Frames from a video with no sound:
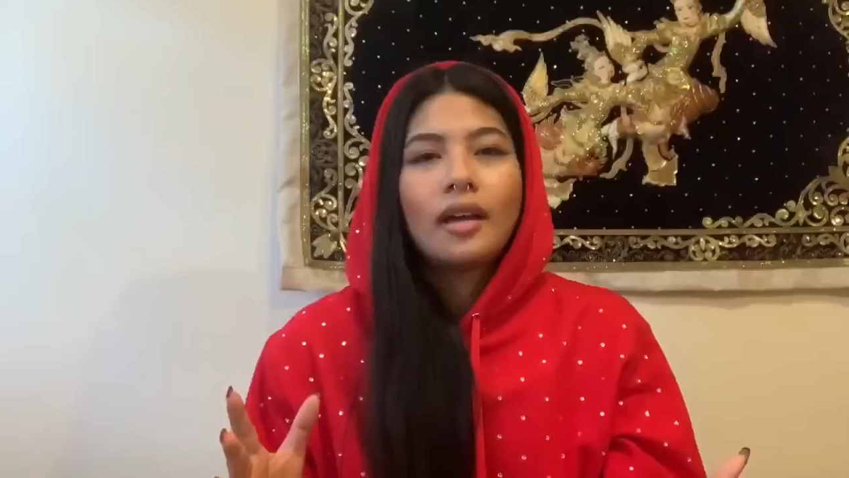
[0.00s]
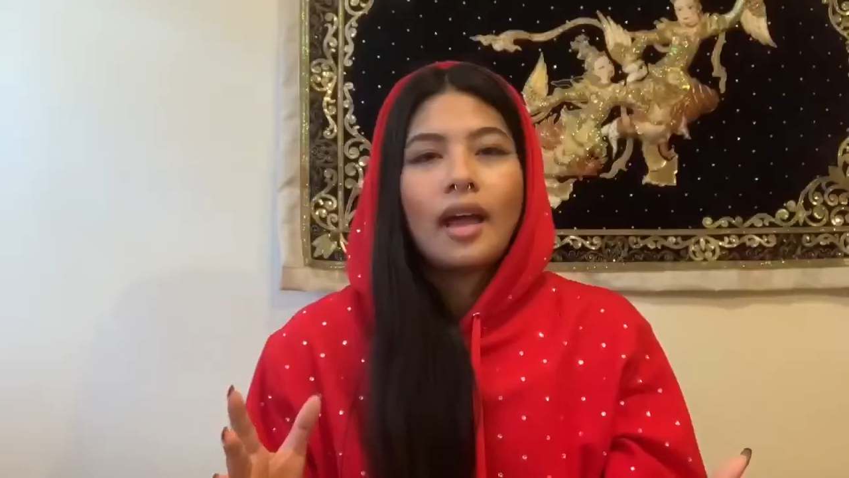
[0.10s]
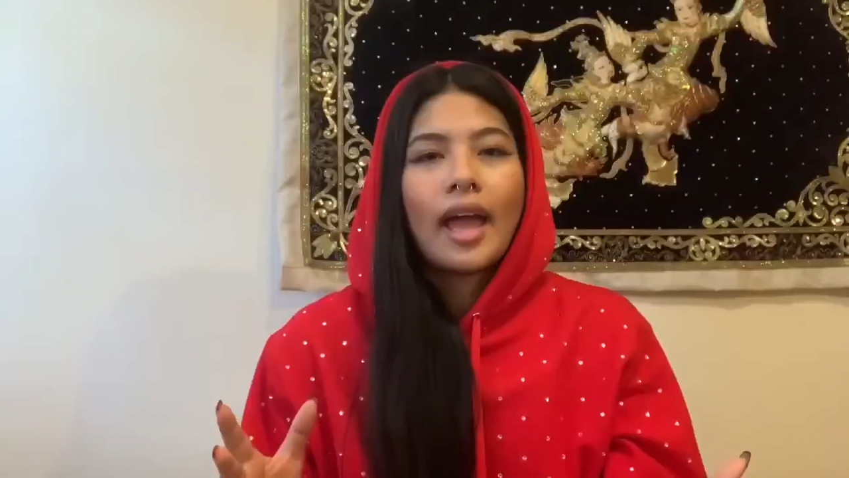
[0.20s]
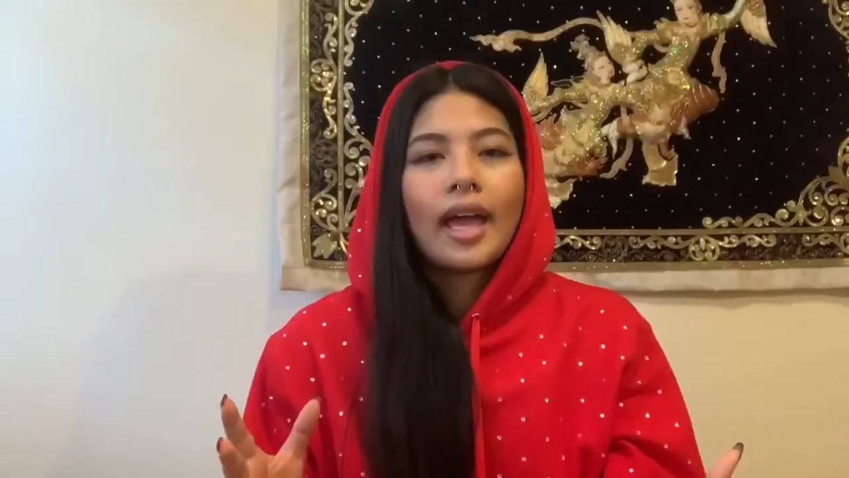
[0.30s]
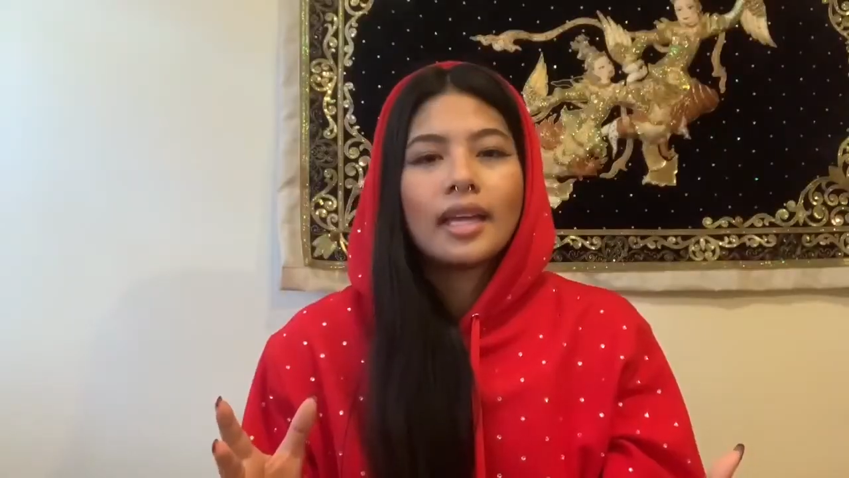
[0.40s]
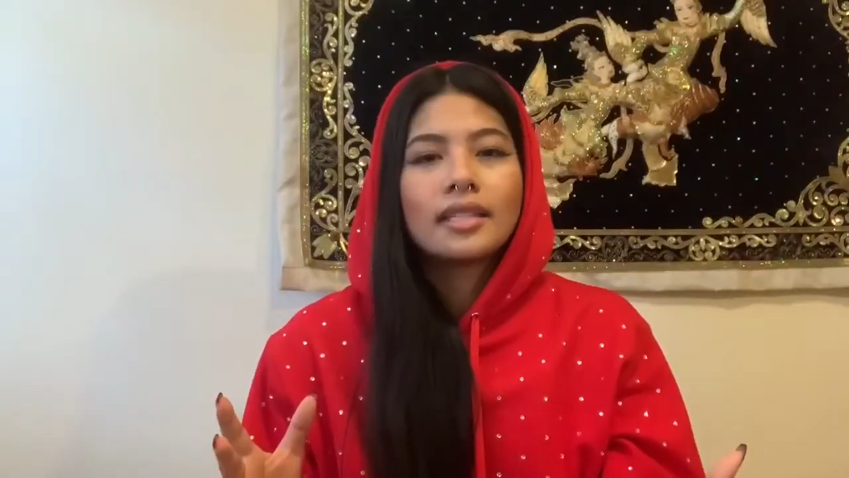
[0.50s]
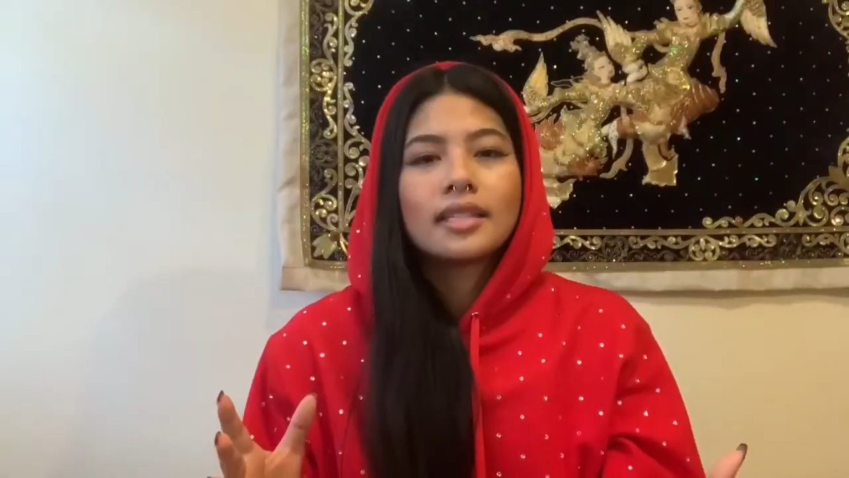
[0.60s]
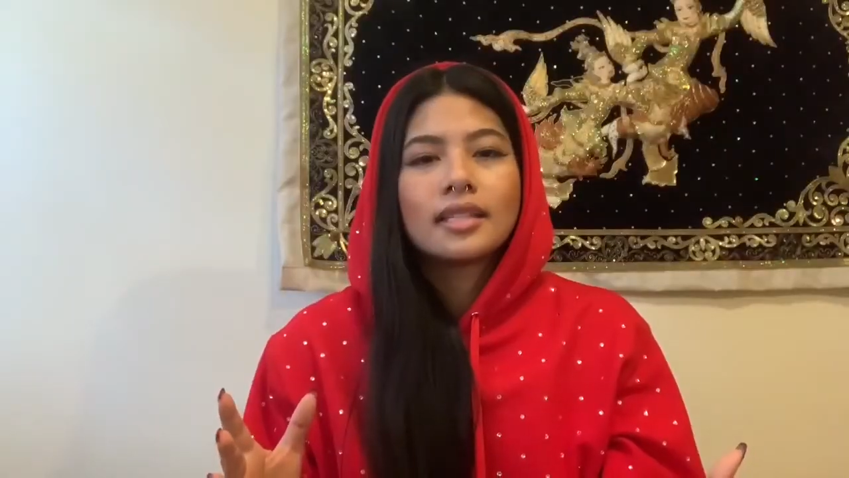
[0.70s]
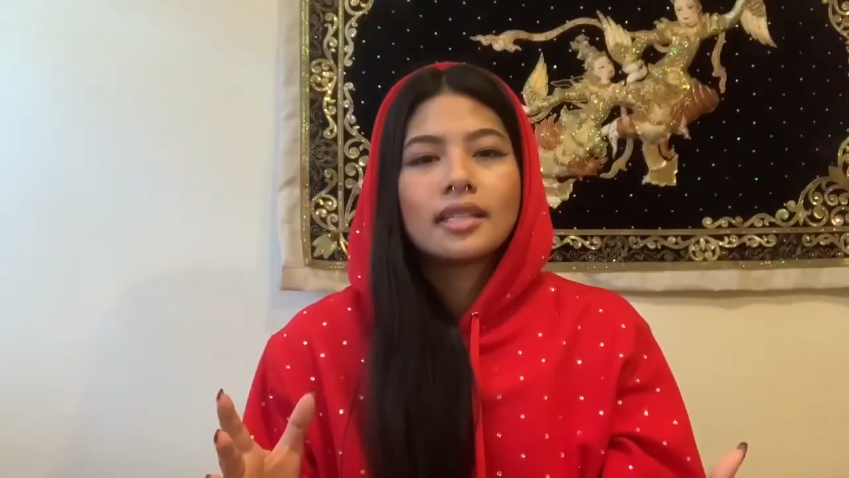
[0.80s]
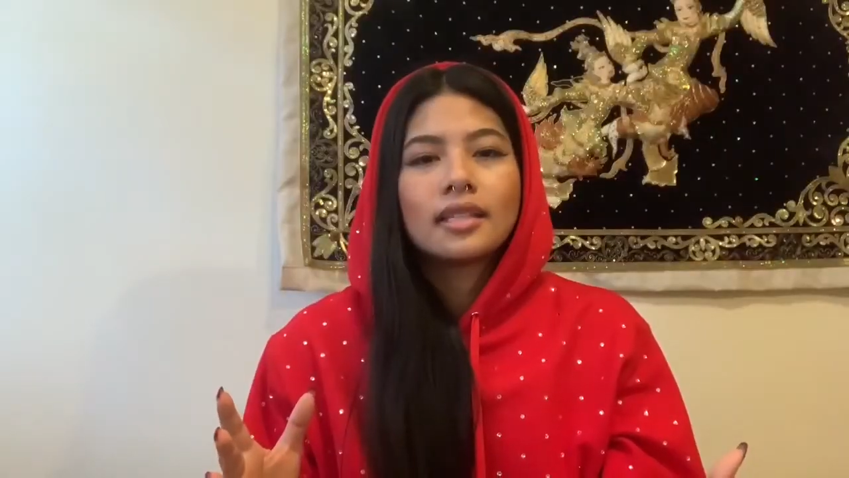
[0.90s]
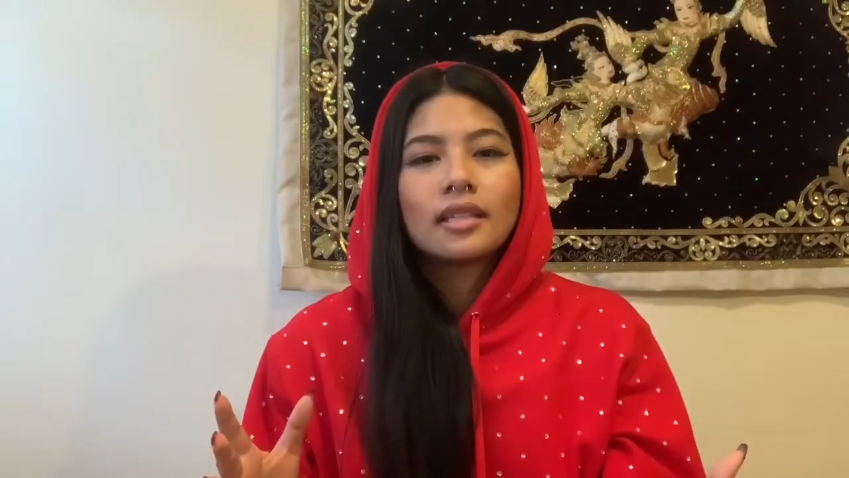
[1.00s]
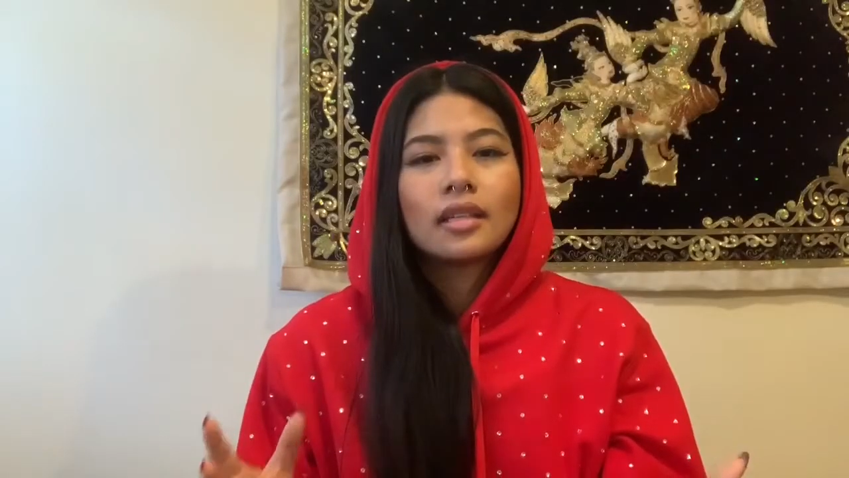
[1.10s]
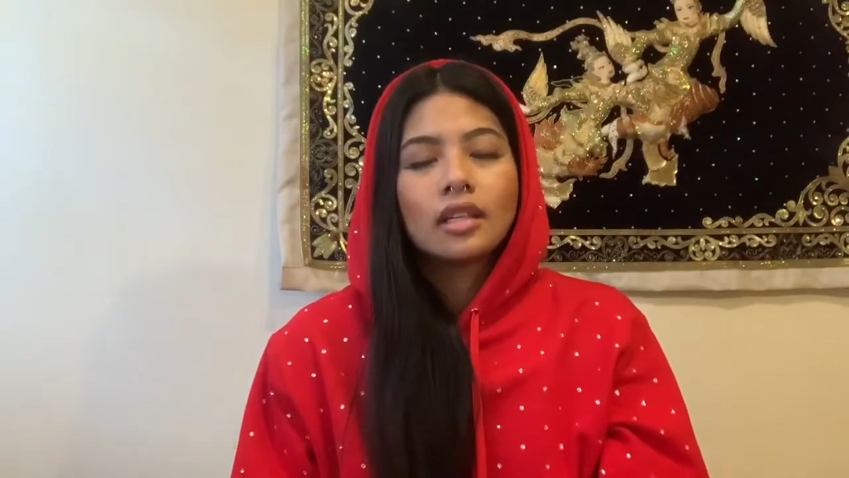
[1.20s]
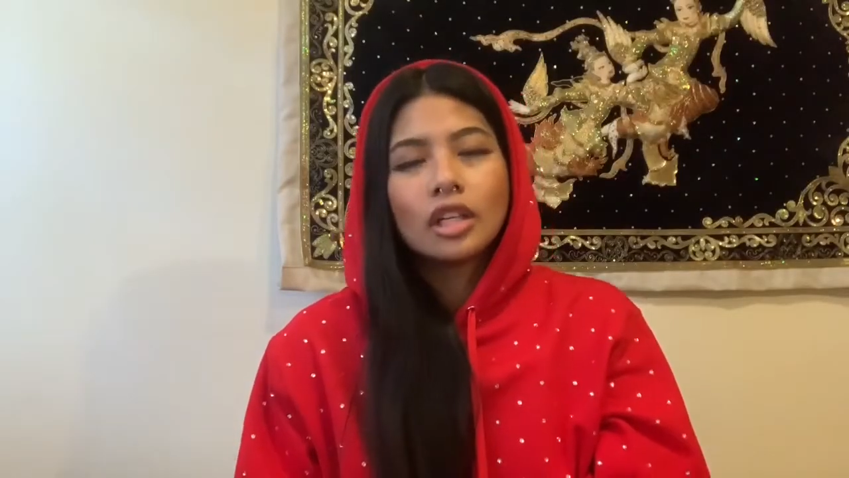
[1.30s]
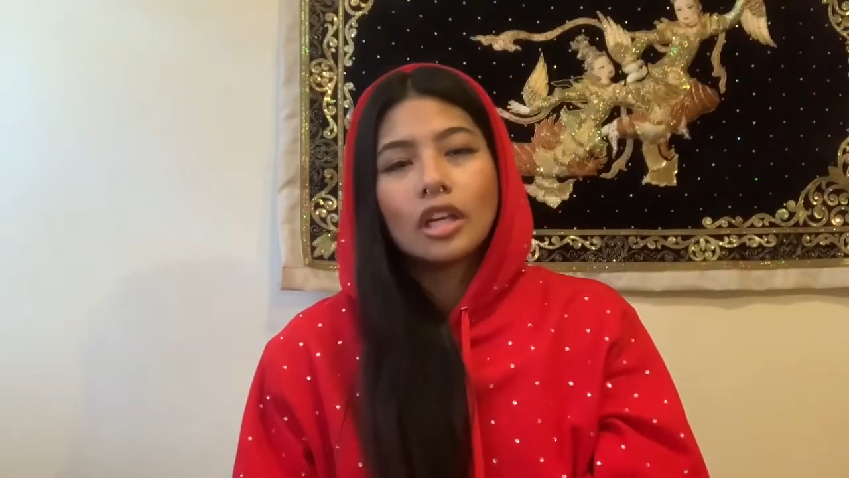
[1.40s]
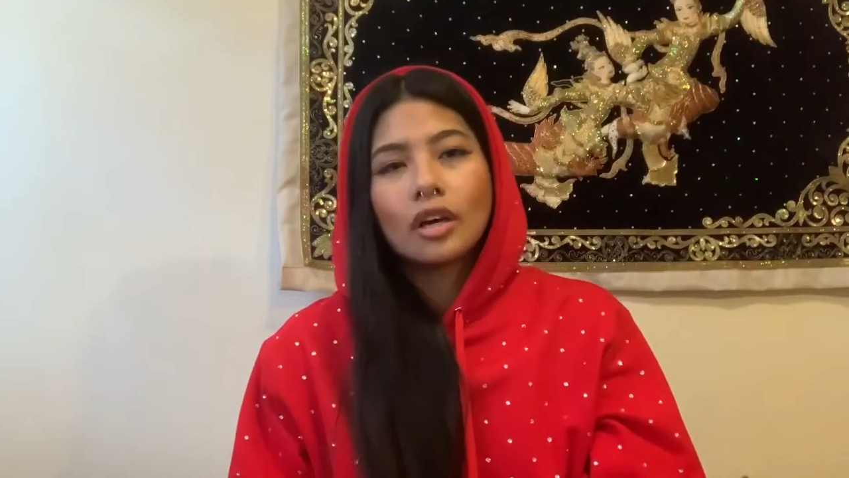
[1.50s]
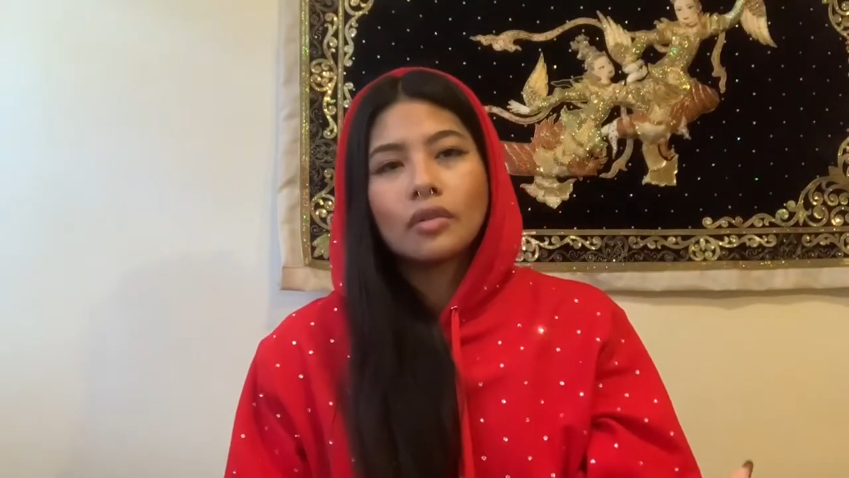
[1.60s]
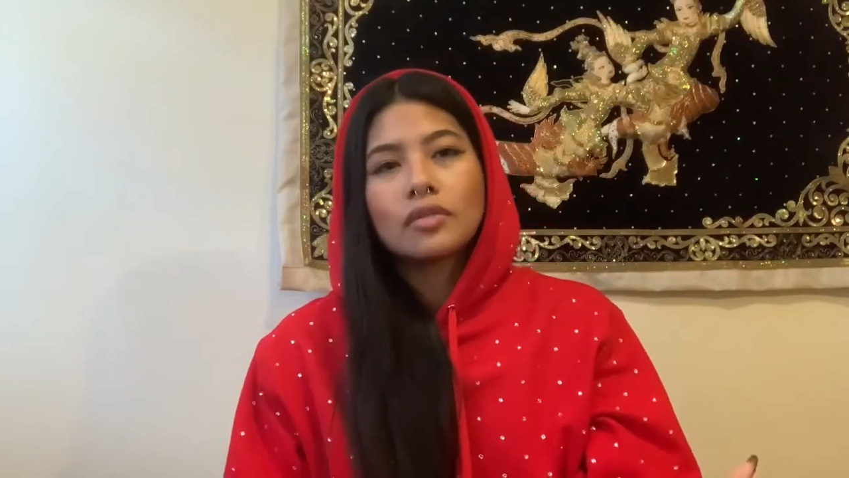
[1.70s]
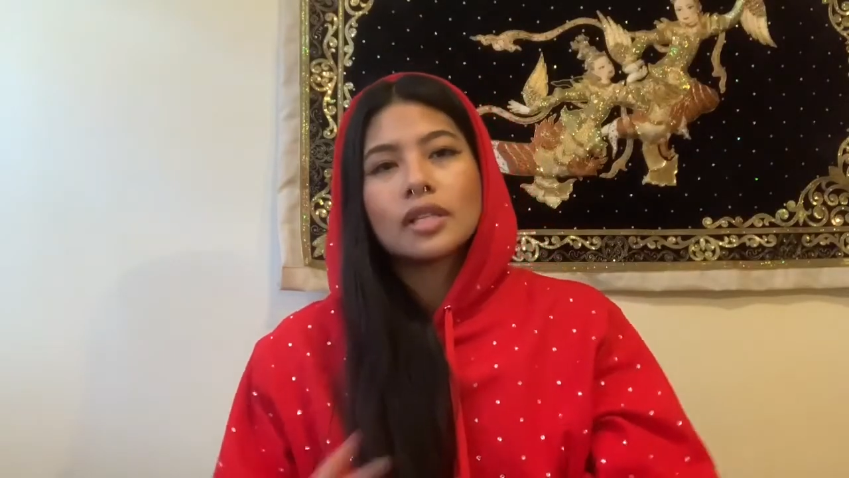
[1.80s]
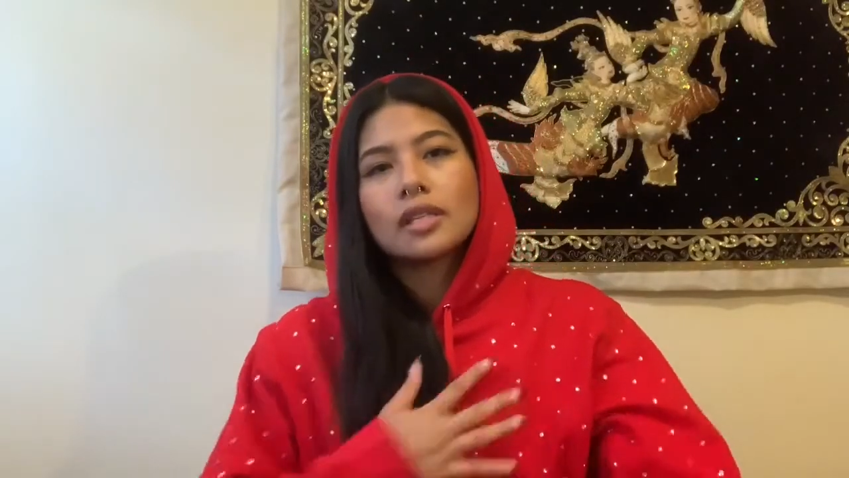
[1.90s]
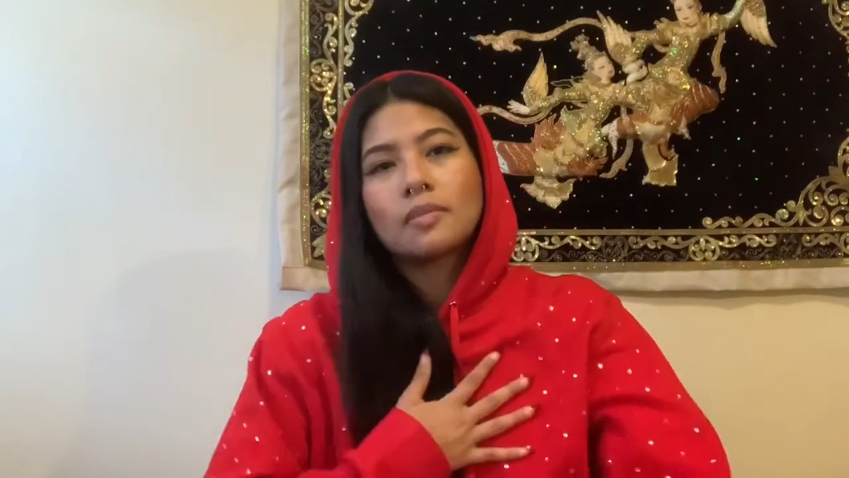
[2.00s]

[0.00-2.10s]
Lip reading: And, just